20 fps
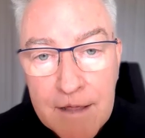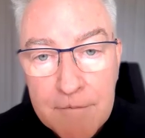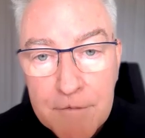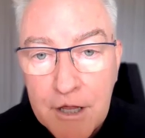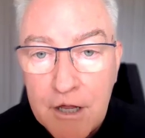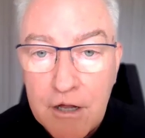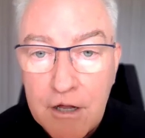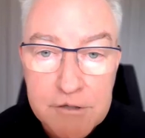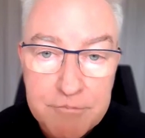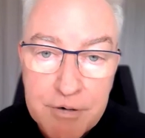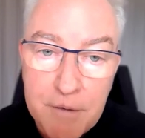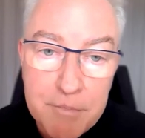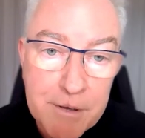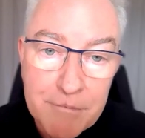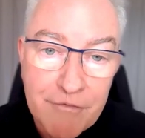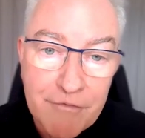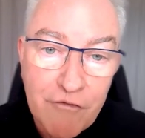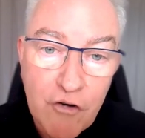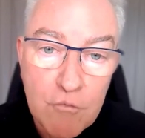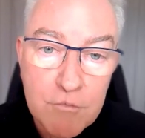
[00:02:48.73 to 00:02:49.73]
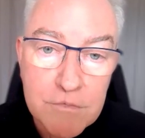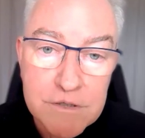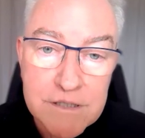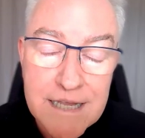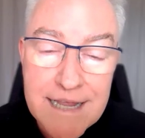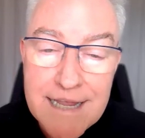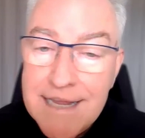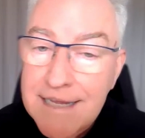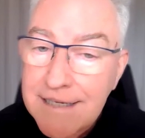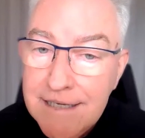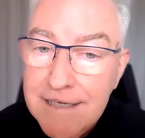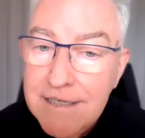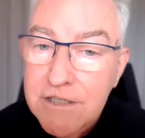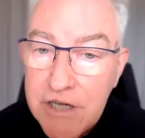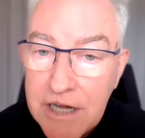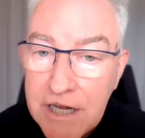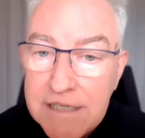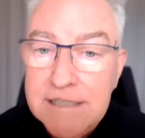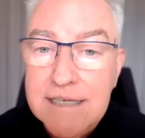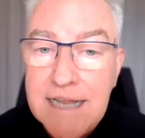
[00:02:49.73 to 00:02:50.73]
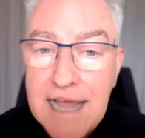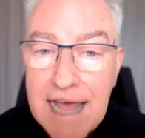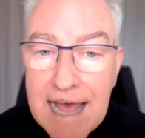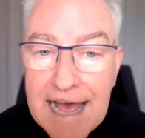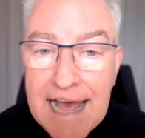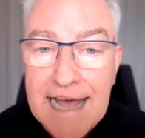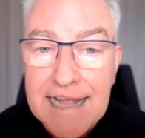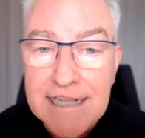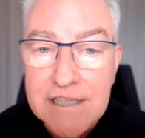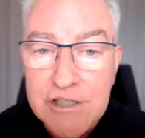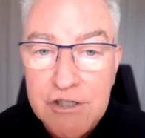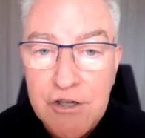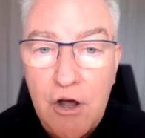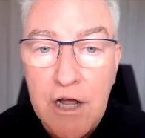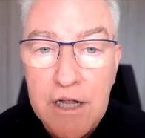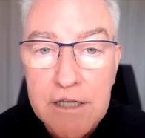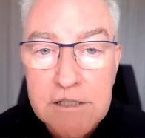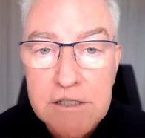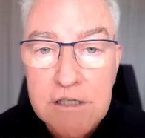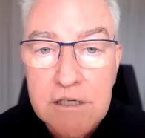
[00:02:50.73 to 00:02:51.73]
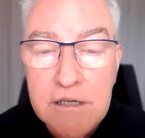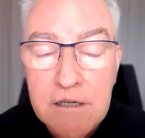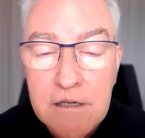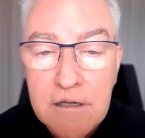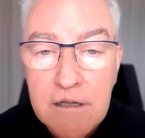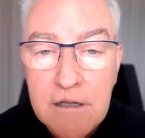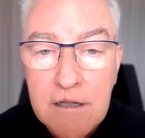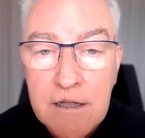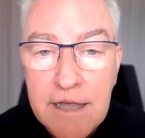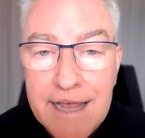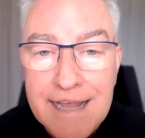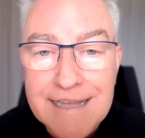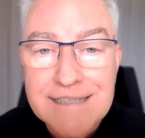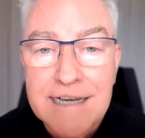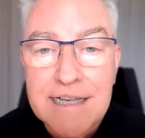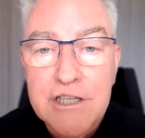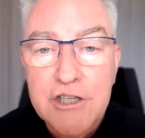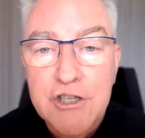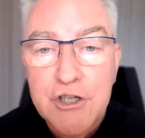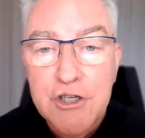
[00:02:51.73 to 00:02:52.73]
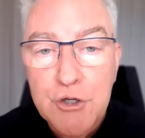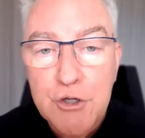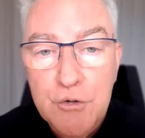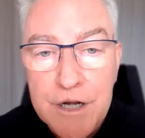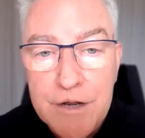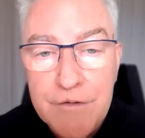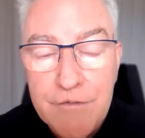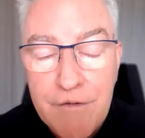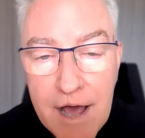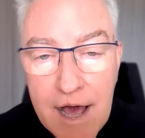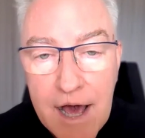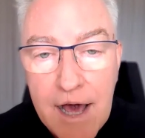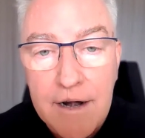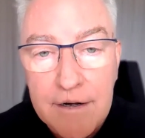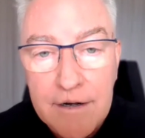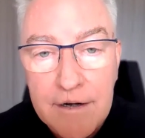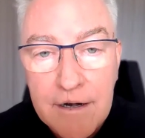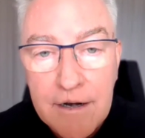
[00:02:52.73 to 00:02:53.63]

Because property performance isn't just a hard science, it's an intuitive art.